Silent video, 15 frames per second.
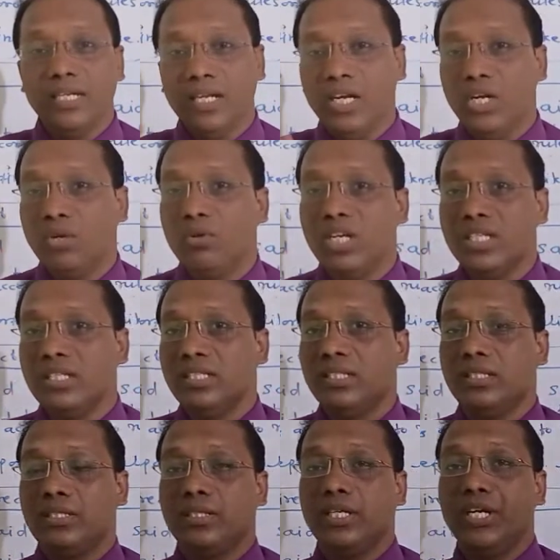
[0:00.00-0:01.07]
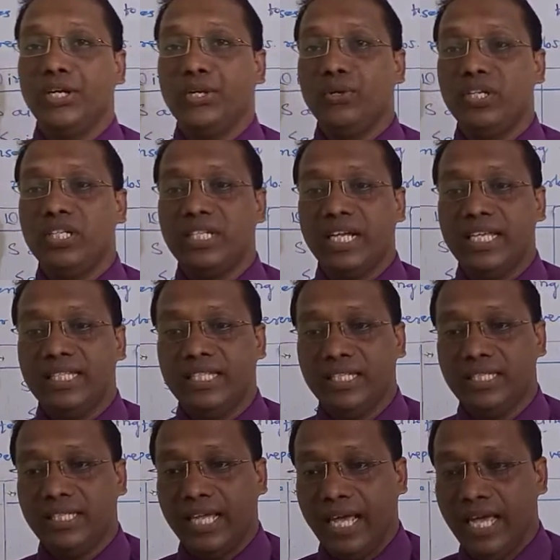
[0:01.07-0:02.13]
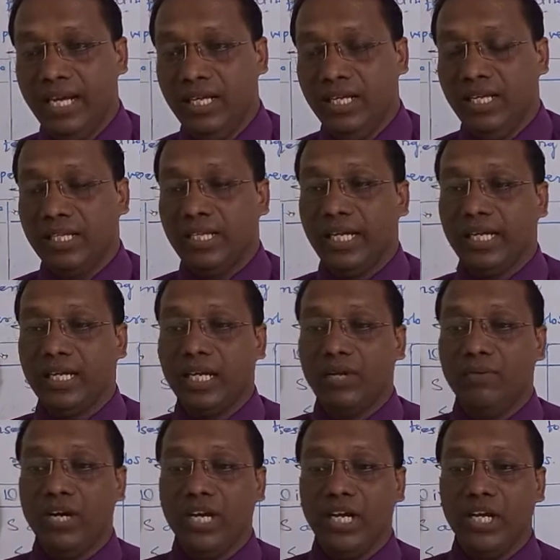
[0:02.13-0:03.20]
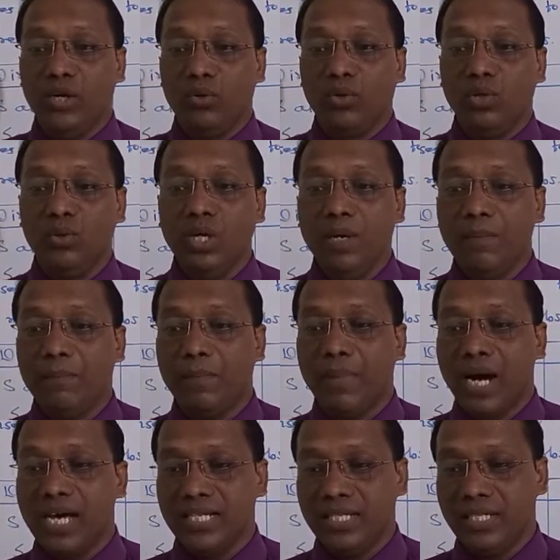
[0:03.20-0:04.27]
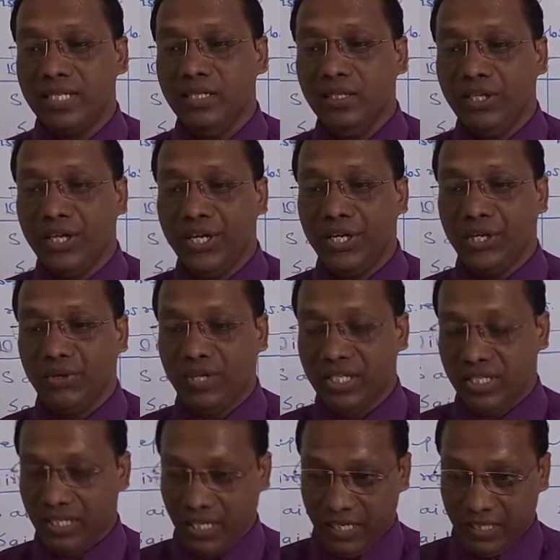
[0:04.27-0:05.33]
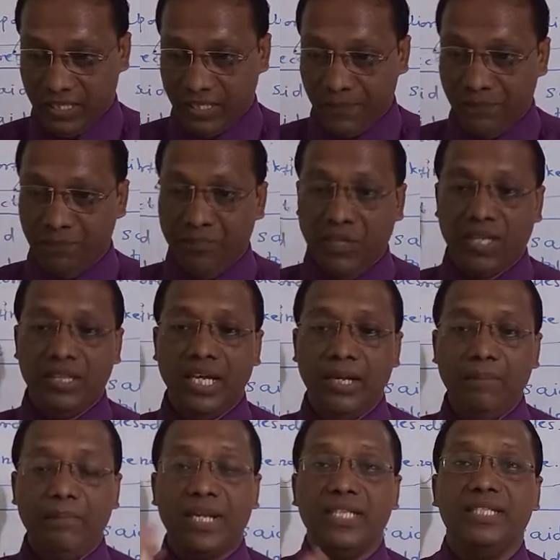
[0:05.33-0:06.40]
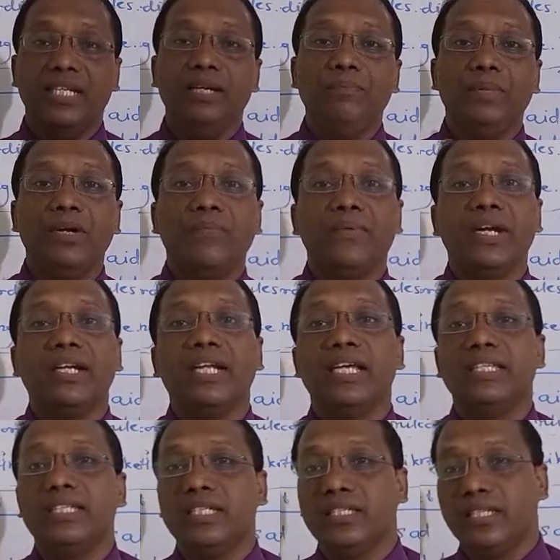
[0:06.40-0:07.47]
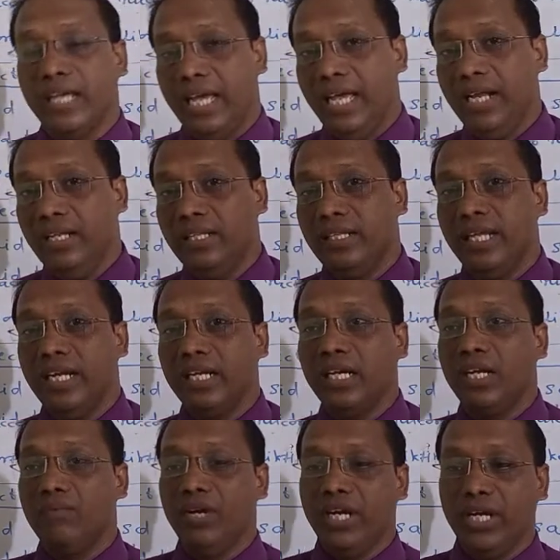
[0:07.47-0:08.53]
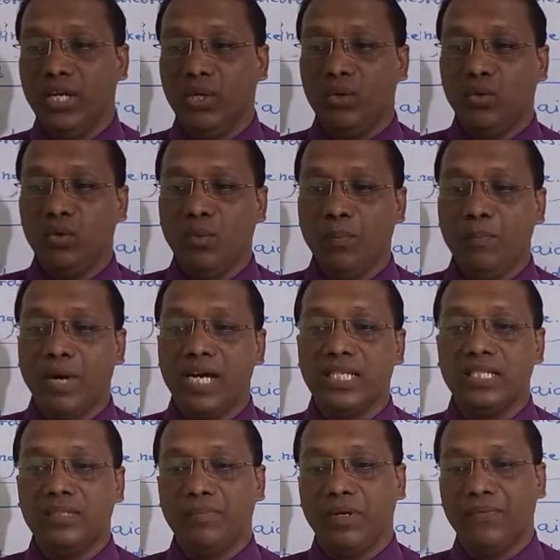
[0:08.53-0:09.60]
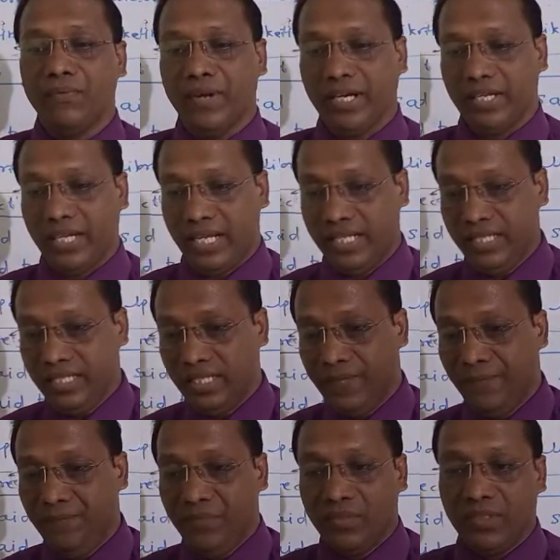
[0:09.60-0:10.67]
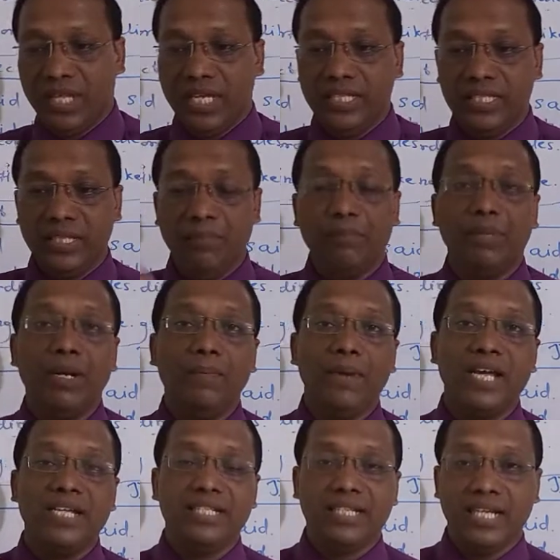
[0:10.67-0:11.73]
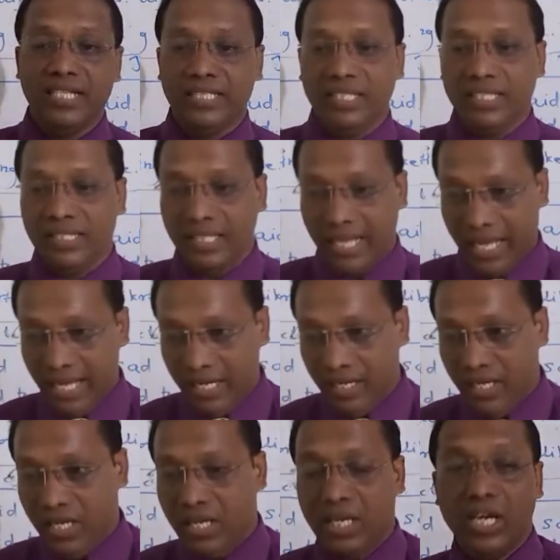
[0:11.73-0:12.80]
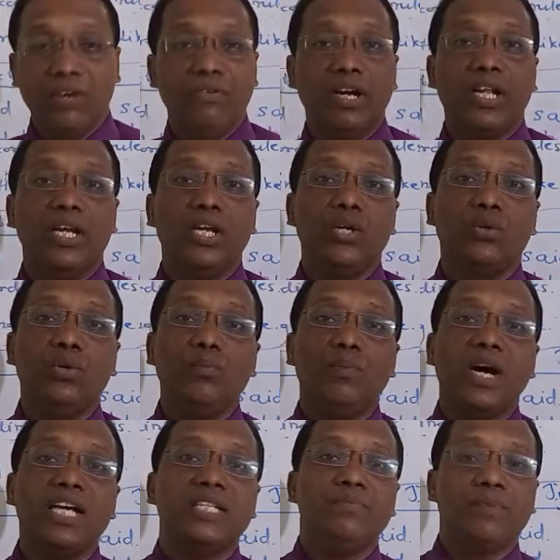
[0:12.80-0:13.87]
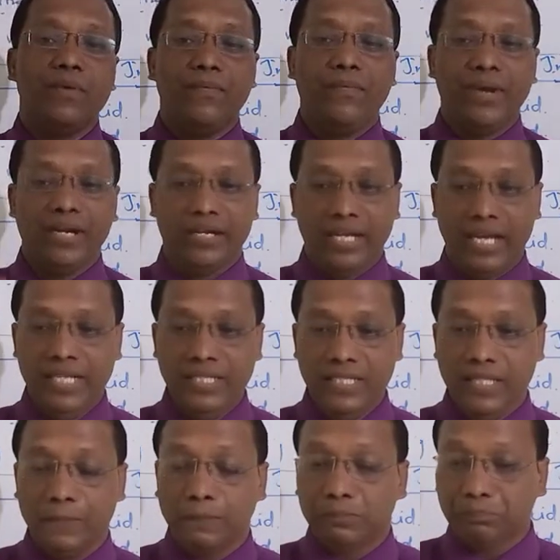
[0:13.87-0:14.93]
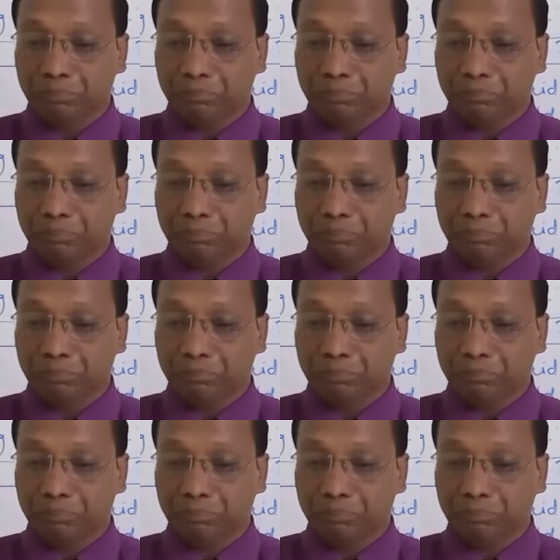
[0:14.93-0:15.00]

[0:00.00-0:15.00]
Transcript: continuous tense is there, then converted into the past continuous tense. Then present perfect tense is there, then converted into past perfect tense. Then simple past tense is there, converted into past perfect tense.